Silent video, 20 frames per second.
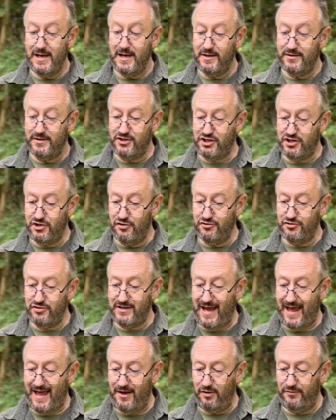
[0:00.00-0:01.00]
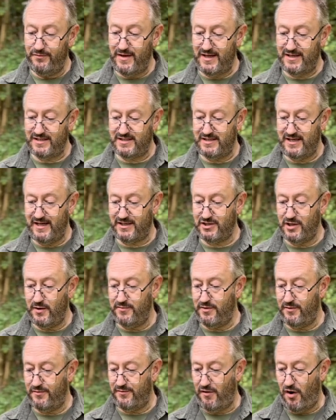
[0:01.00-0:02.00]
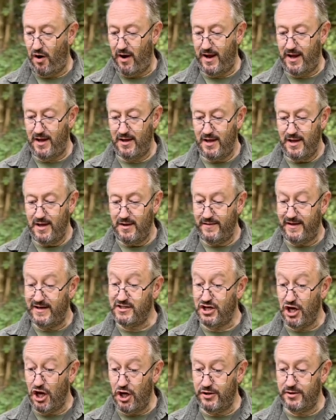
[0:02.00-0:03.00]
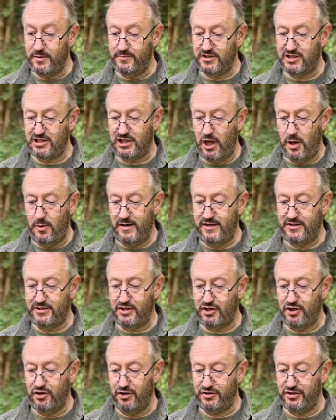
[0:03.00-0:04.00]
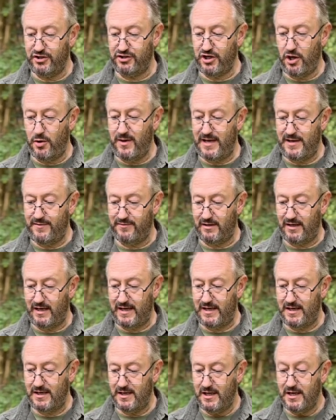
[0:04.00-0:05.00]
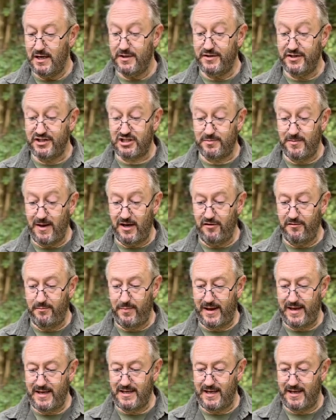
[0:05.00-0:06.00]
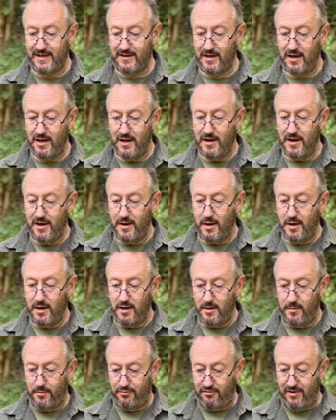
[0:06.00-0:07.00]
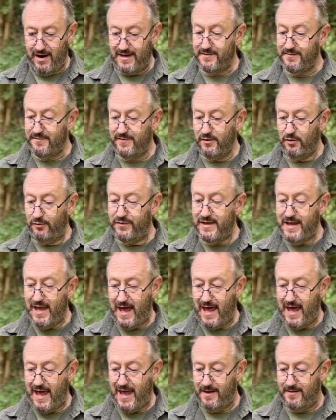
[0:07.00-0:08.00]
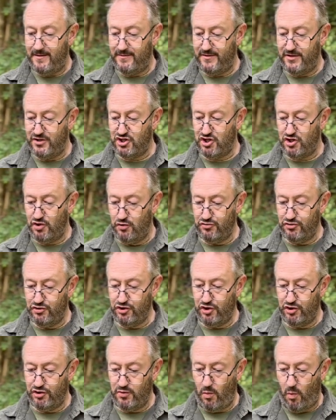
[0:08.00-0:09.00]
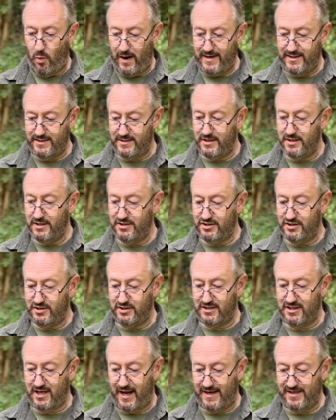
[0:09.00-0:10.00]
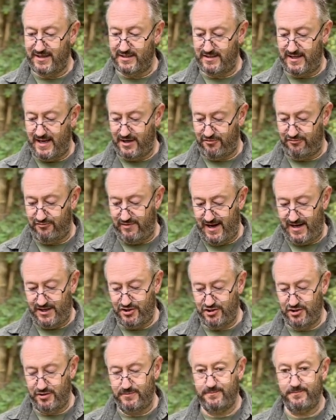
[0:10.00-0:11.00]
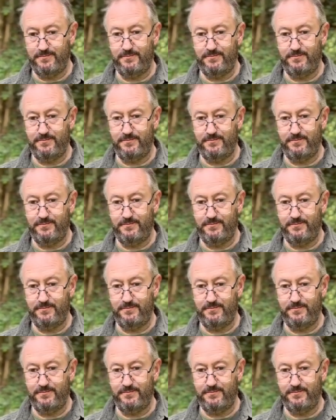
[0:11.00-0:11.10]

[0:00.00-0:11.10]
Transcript: The children held their sticks over the fire. They turned them slowly to cook the dough evenly. The smell of baking bread filled the air. The children couldn't wait to taste their creation.